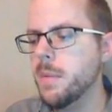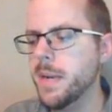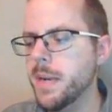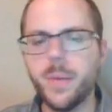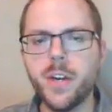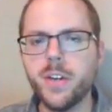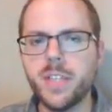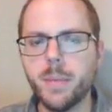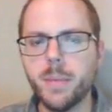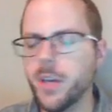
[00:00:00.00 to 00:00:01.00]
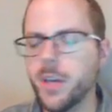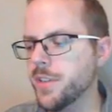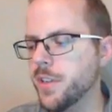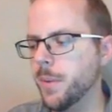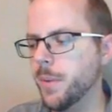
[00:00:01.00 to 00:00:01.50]
But now we notice something
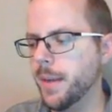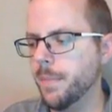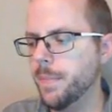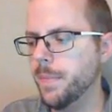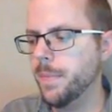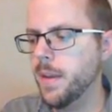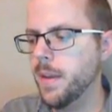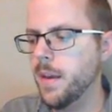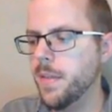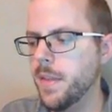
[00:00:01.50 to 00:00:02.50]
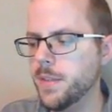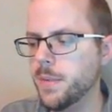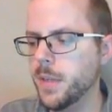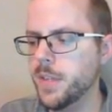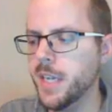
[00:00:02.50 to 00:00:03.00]
curious, don't we? That as
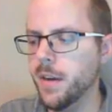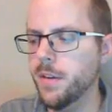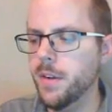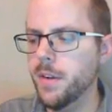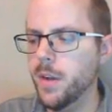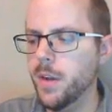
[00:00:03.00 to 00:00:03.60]
we go down,